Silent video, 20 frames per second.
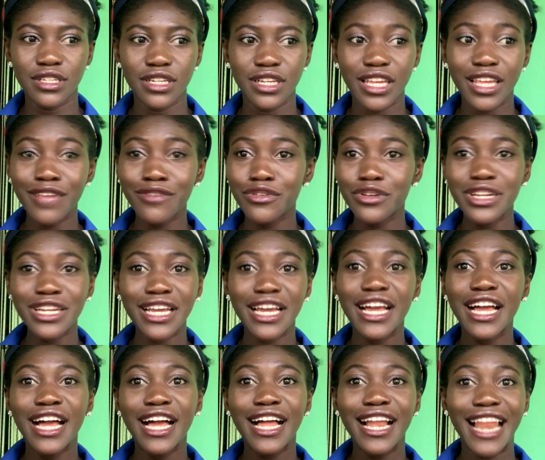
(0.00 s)
Even
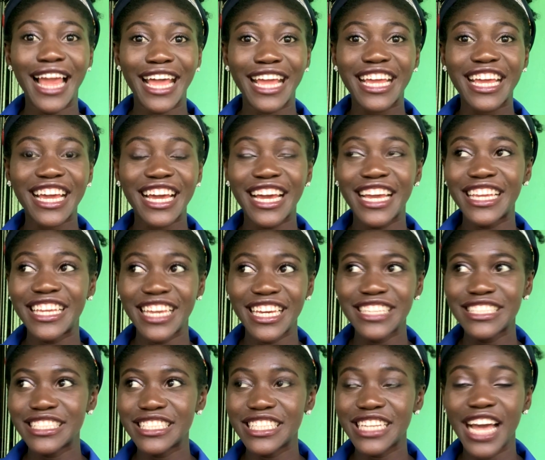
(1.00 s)
like yesterday,